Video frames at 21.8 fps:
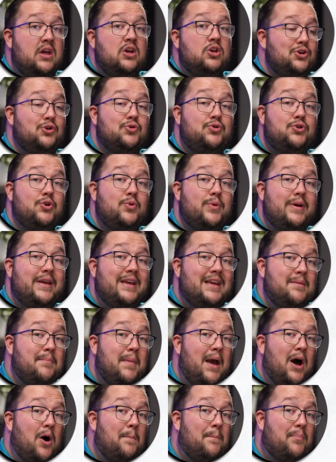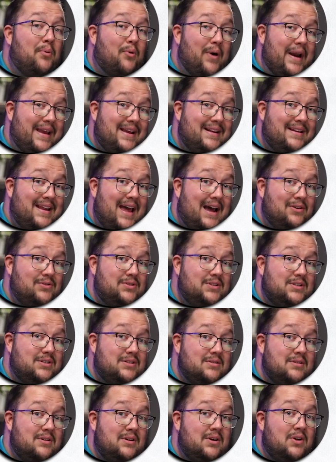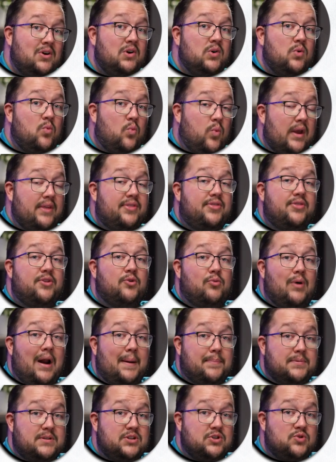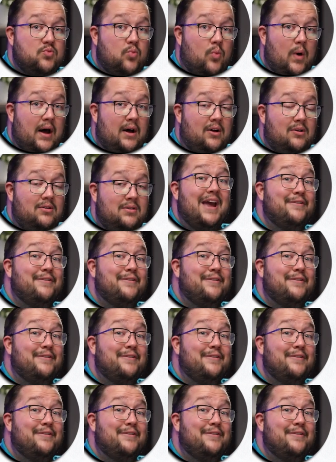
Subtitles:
You do email breakdowns with the reps as well.